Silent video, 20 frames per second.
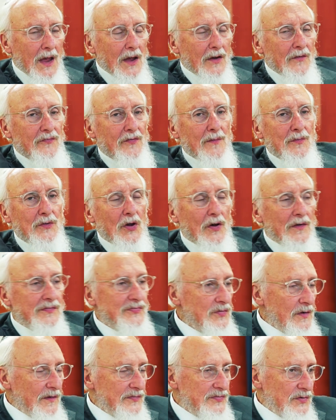from the
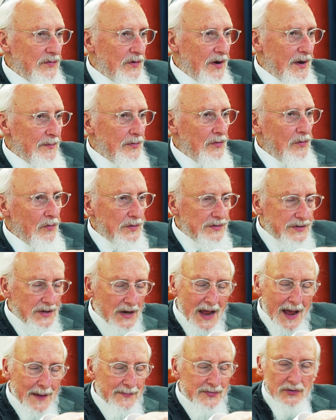Ostrovsky Rebbe, who was
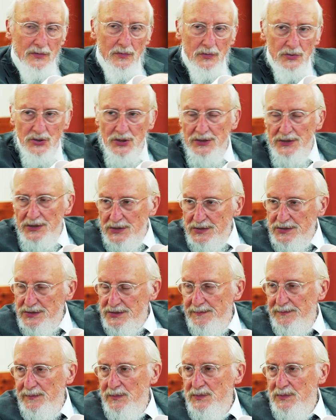an absolute genius.